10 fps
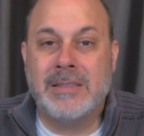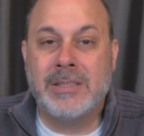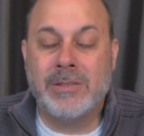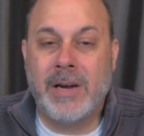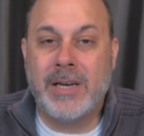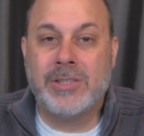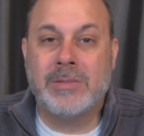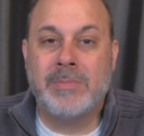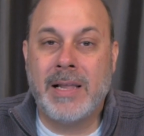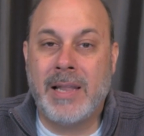the
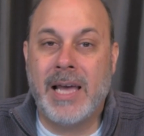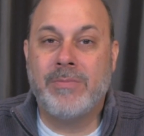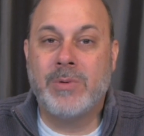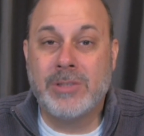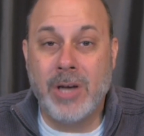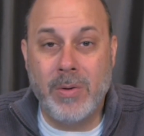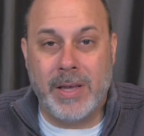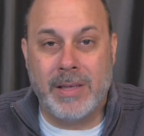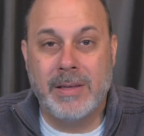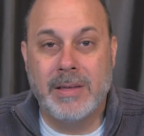direction my life was
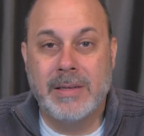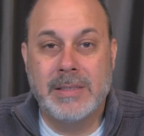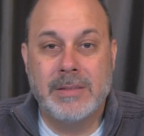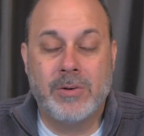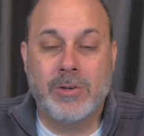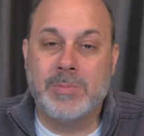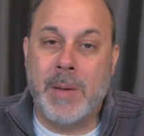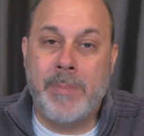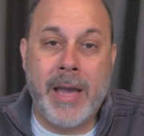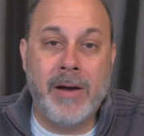going. Of course,
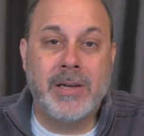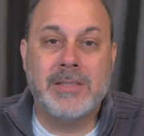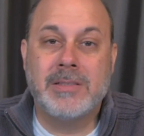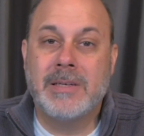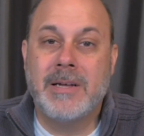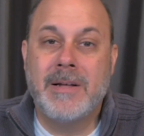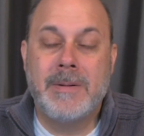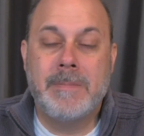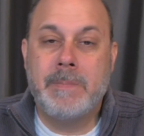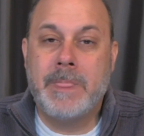my parents,
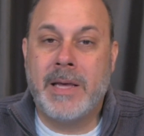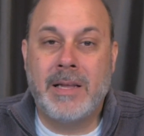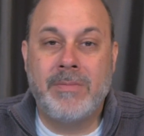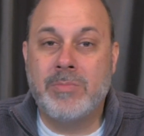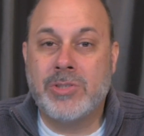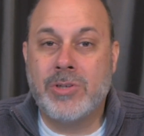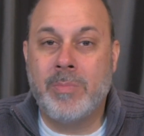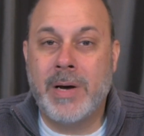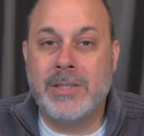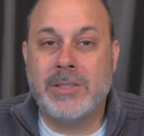I love them so
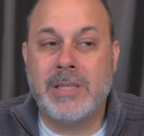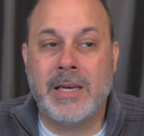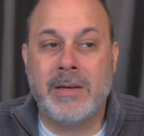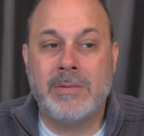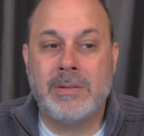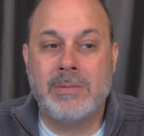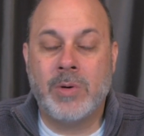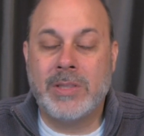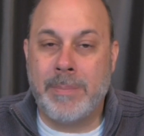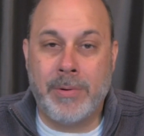much. They
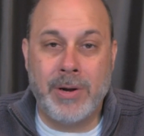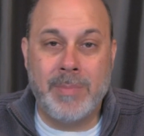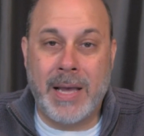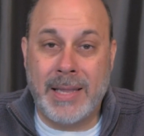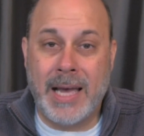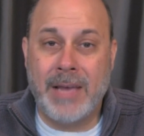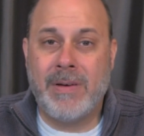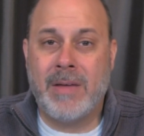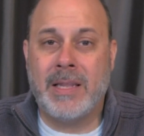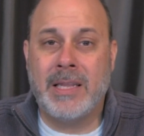what they put in my life,
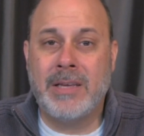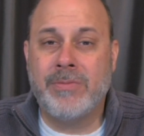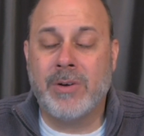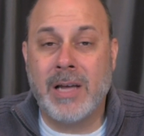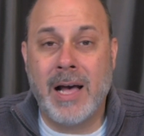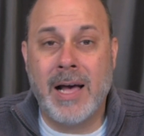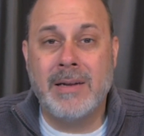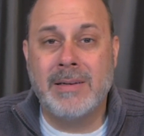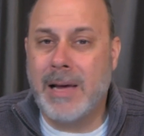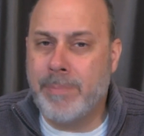how they live for
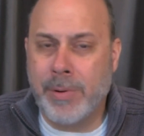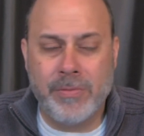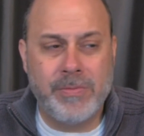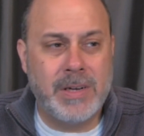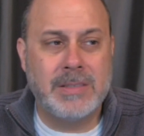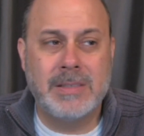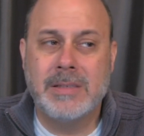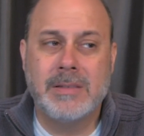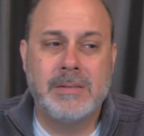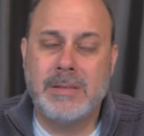God. Not perfect.
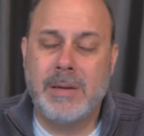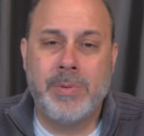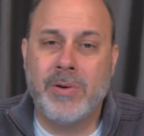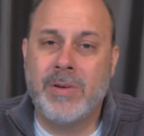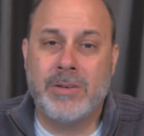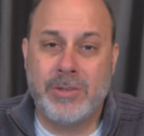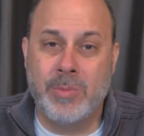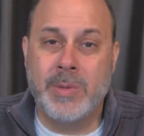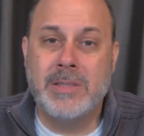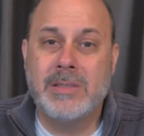They're not perfect. They're
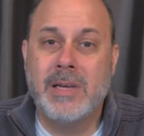humans.